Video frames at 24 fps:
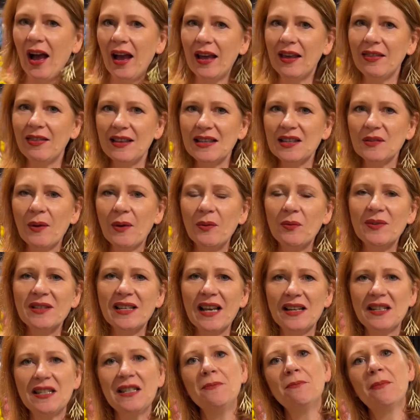This one was
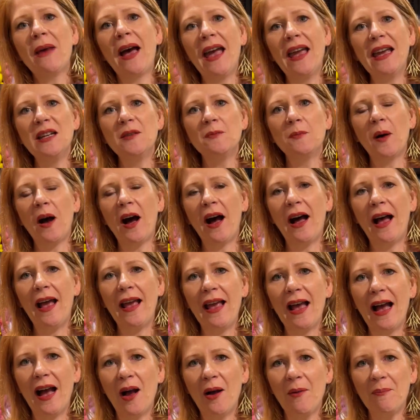actually made by
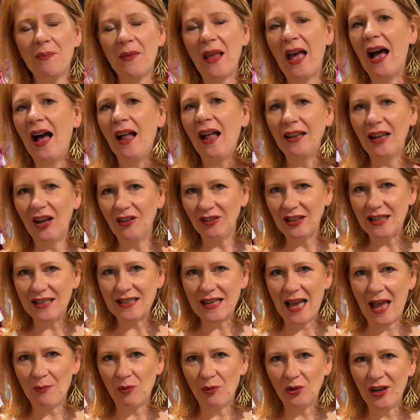our lovely
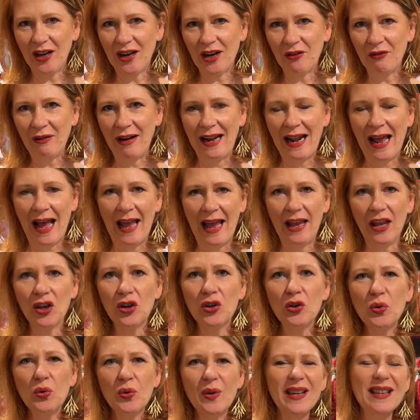sample knitter Renee,
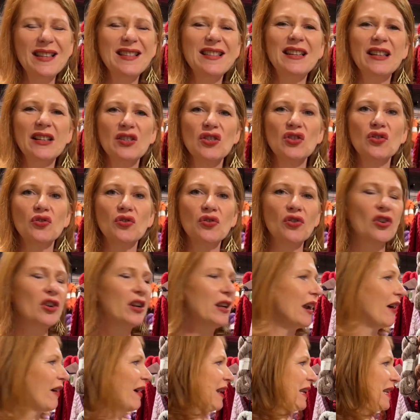who is an
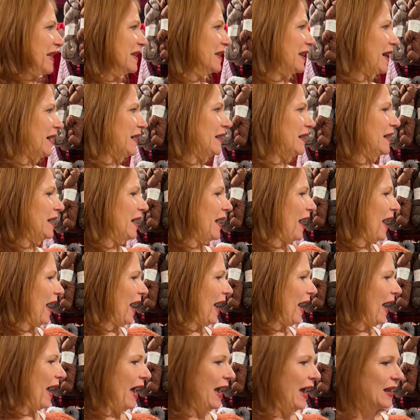extraordinary knitter,
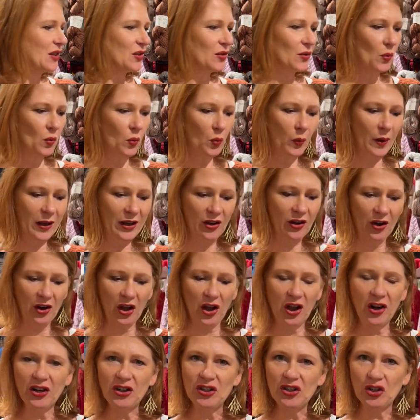and we got
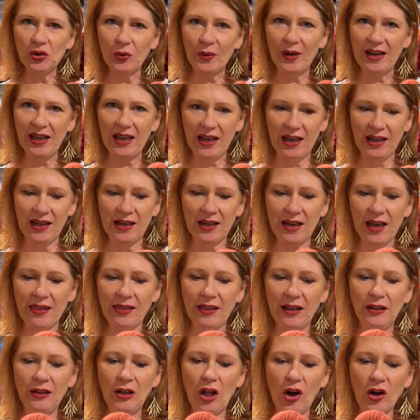her to do it in
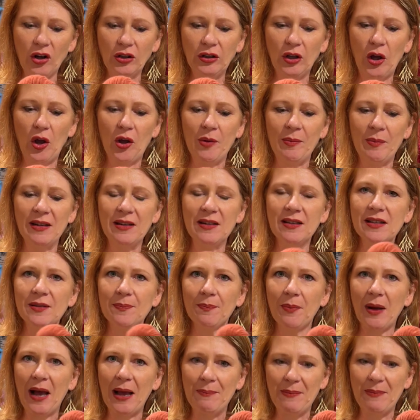the Loch Lomond
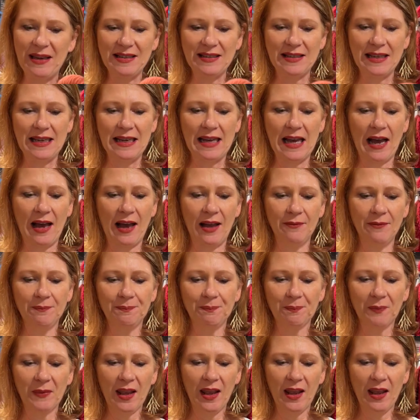by BC Garn,
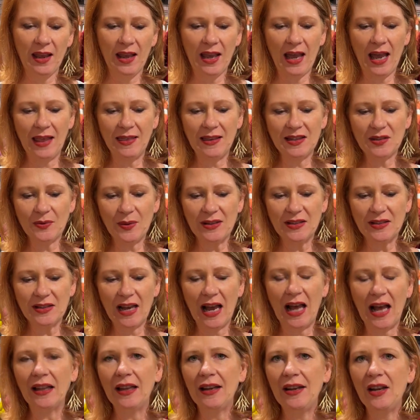and this one's
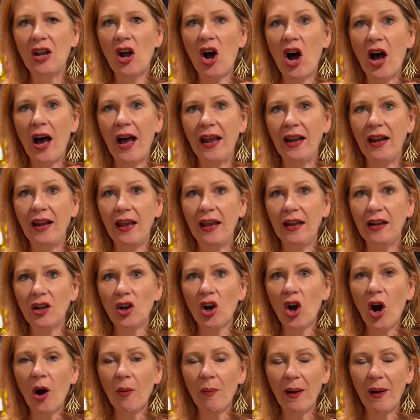colour 9 in
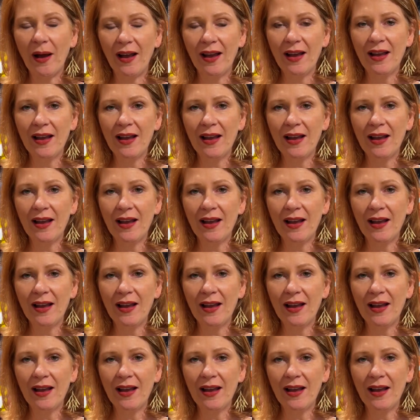copper.